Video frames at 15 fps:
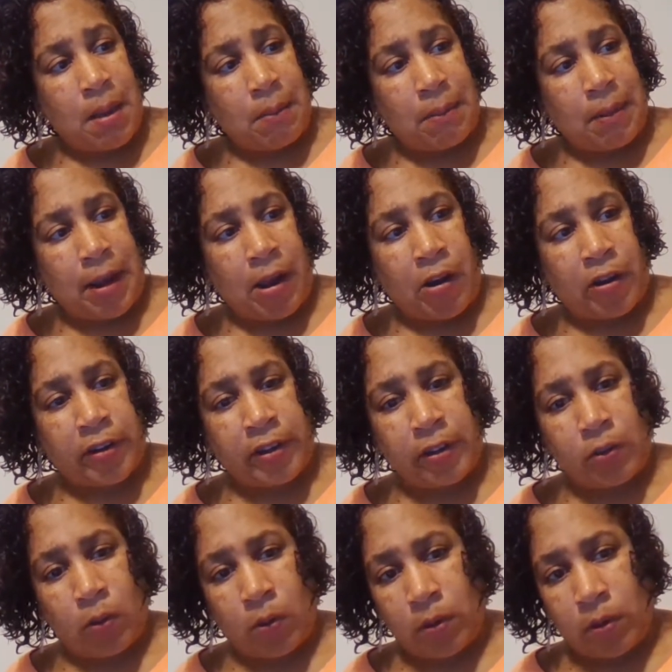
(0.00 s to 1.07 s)
my
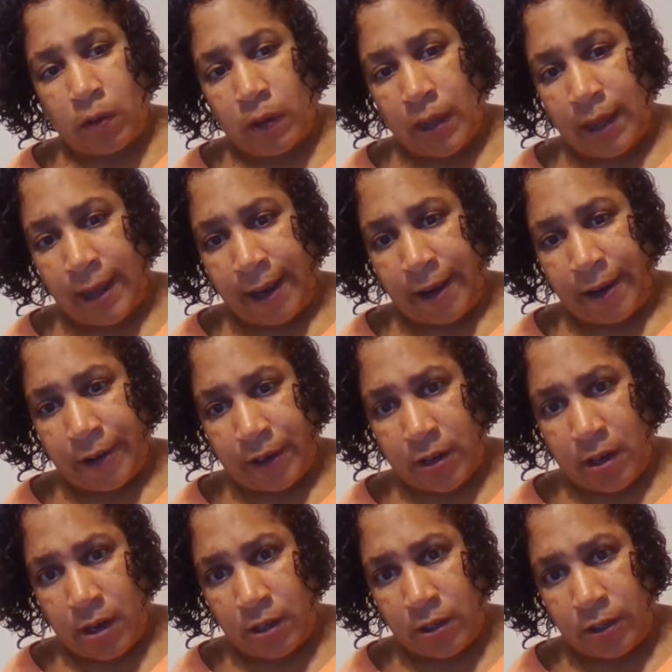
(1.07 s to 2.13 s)
argan oil hair
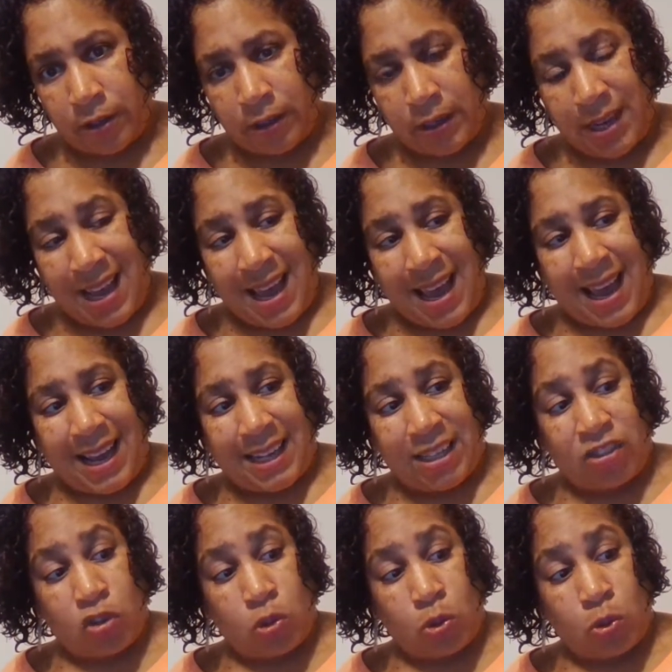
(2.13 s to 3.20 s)
color. I
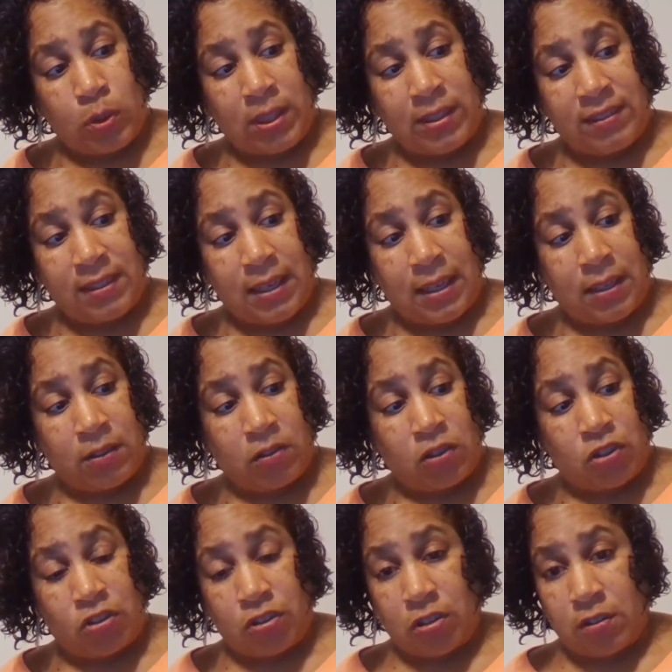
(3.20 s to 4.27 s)
do intend
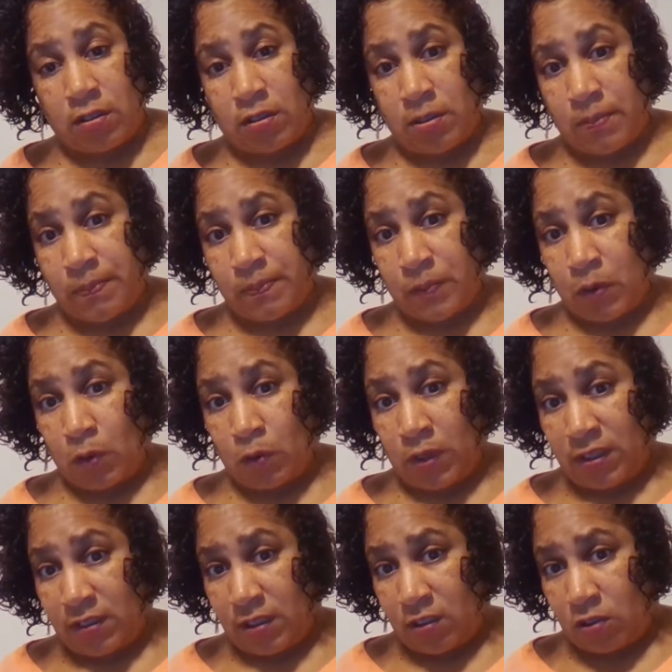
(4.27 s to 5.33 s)
to just
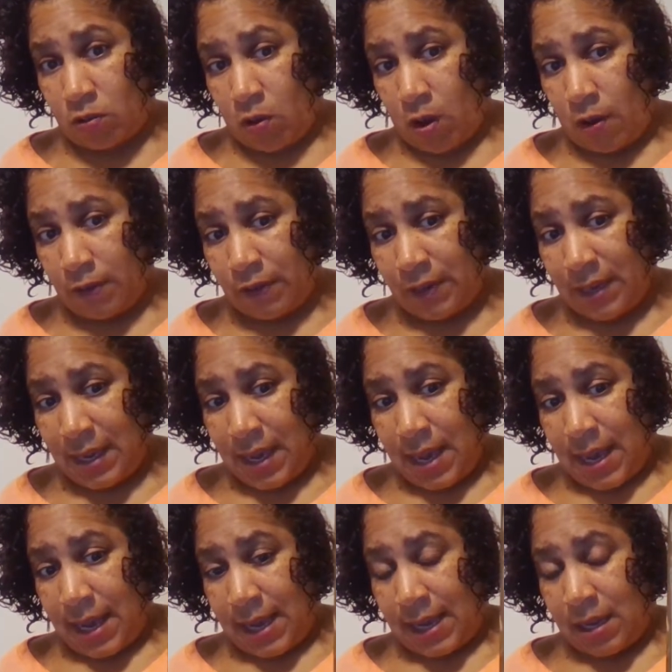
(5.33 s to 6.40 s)
rinse this off
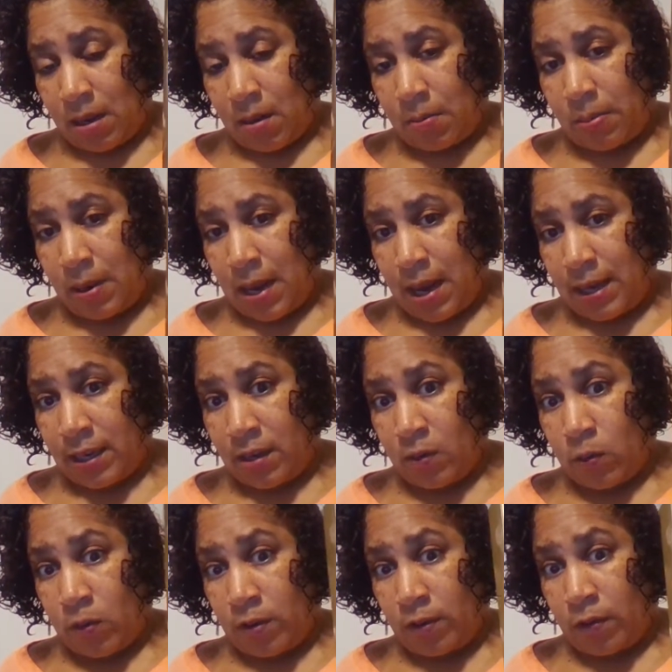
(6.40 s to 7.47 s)
and apply
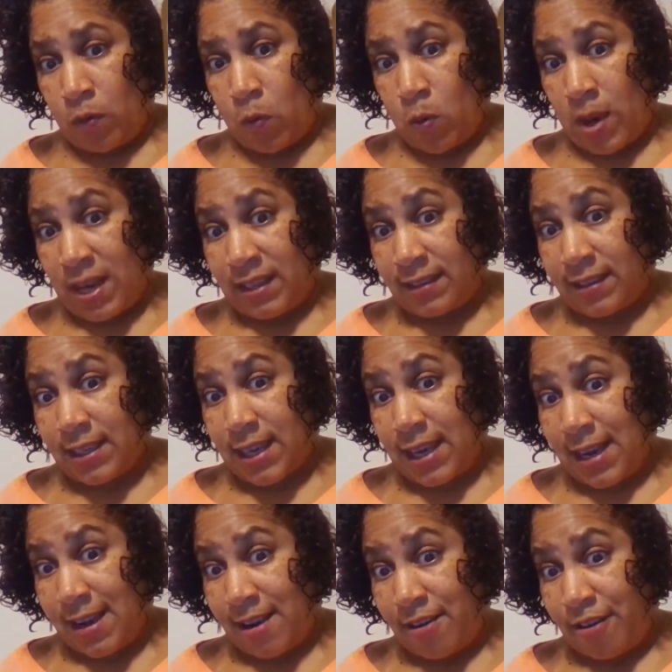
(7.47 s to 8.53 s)
it with wet
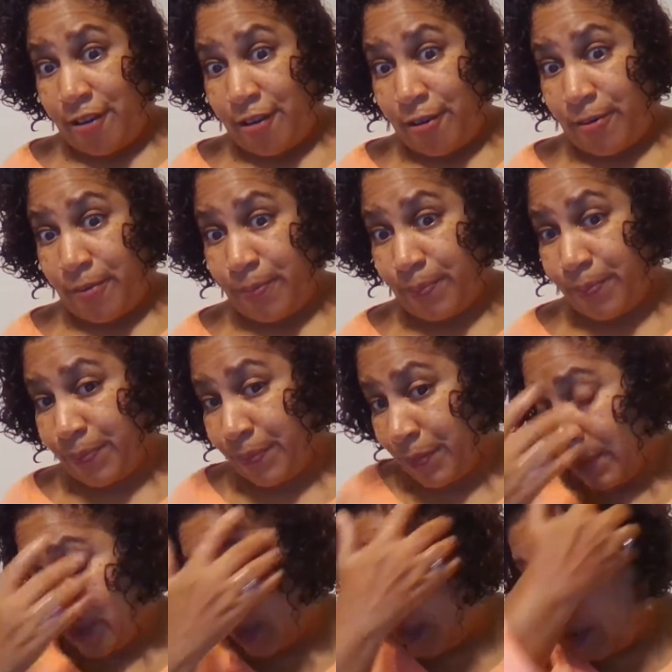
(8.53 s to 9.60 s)
hair.
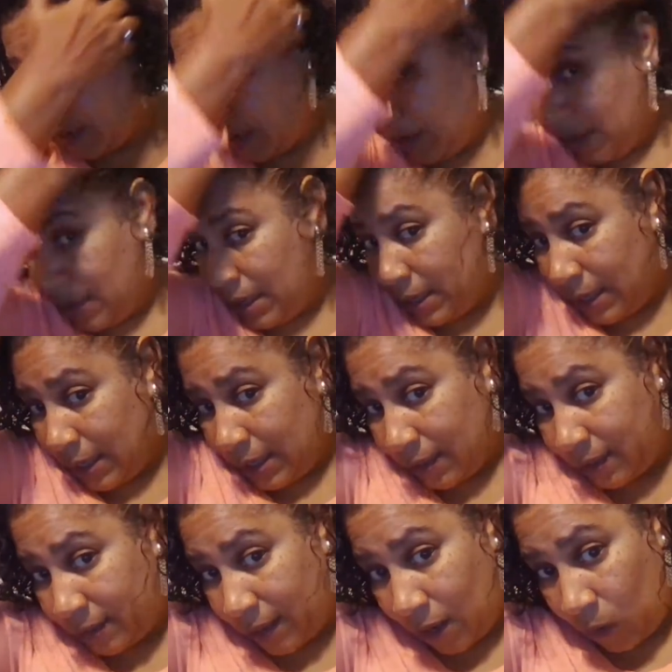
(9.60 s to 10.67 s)

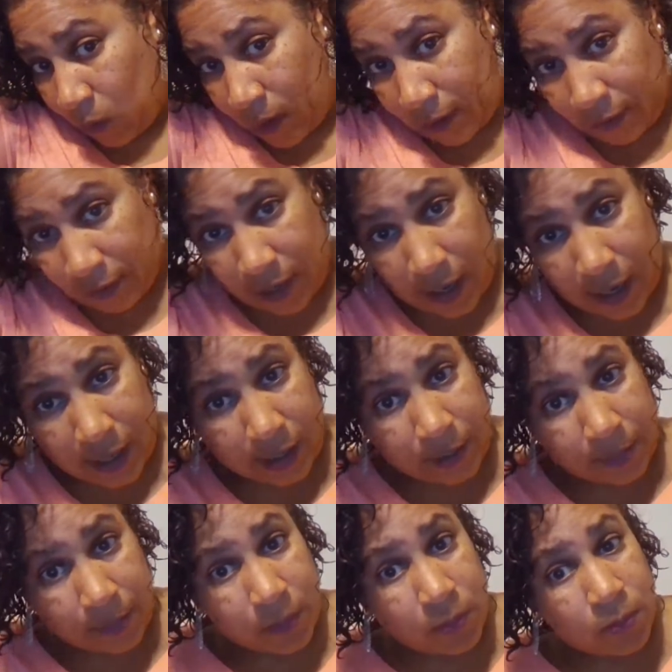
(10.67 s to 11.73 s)
Yes, I don't have
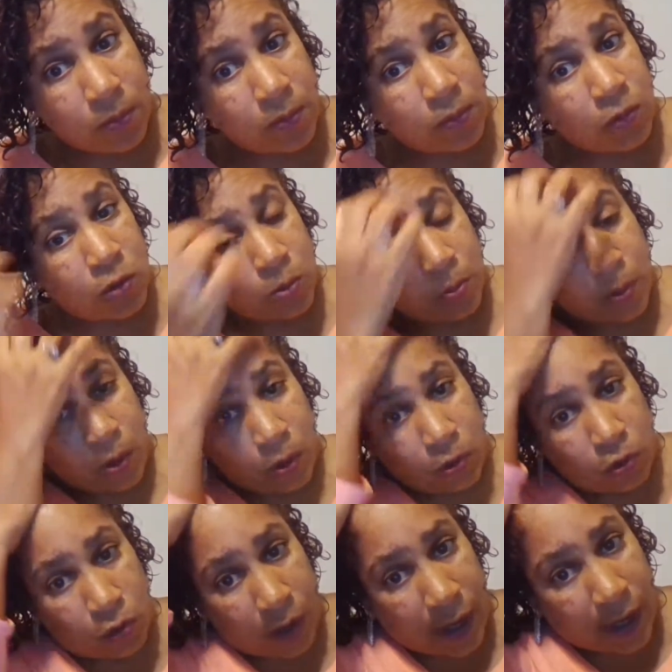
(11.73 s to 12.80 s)
time to blow
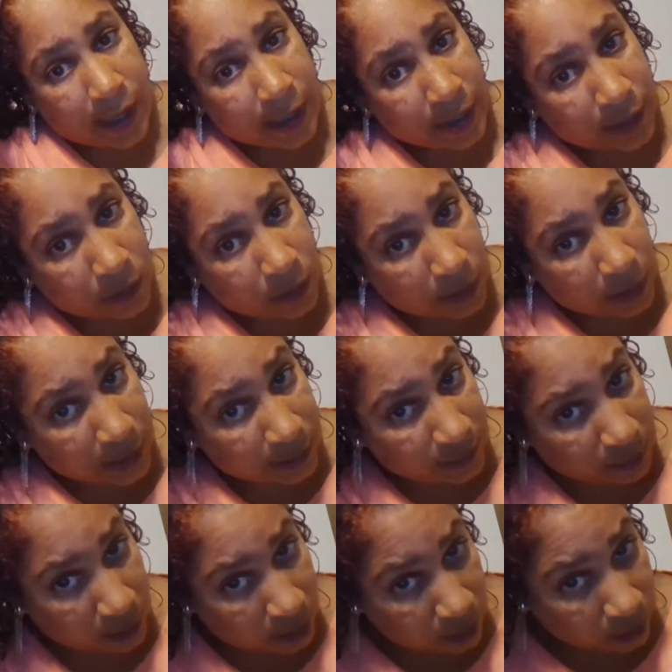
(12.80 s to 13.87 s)
dry and all that
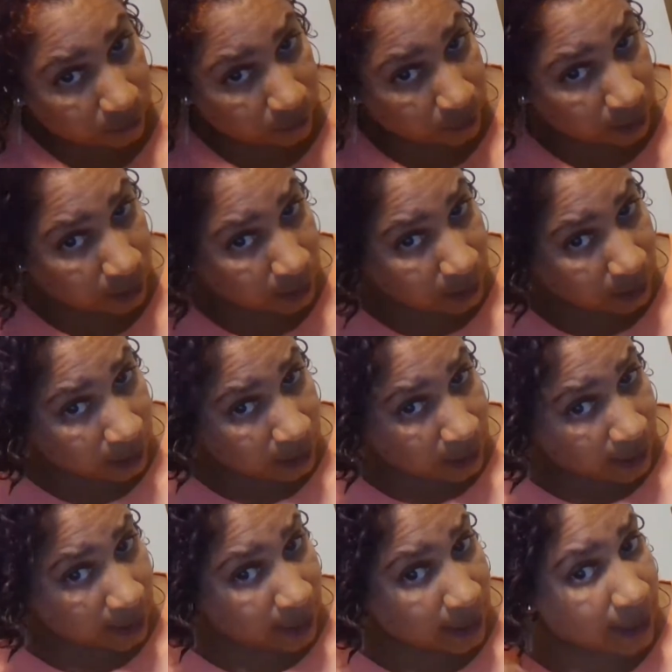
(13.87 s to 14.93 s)
stuff,
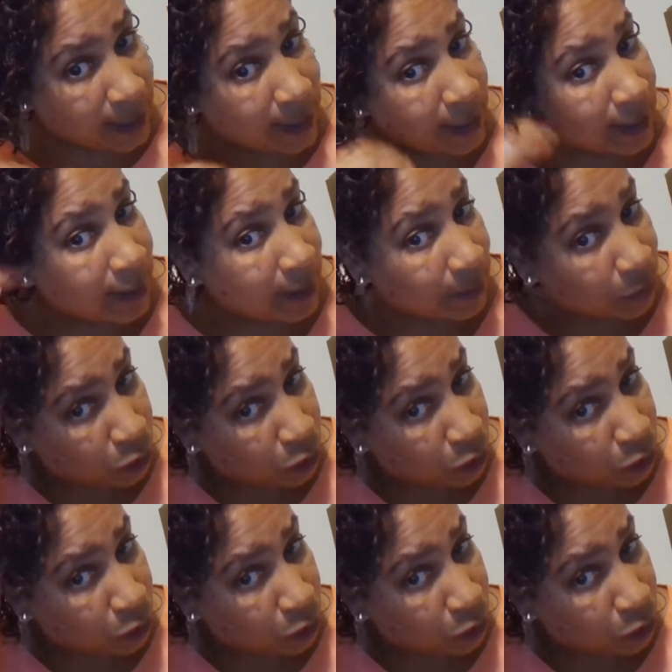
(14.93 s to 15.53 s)
and I'm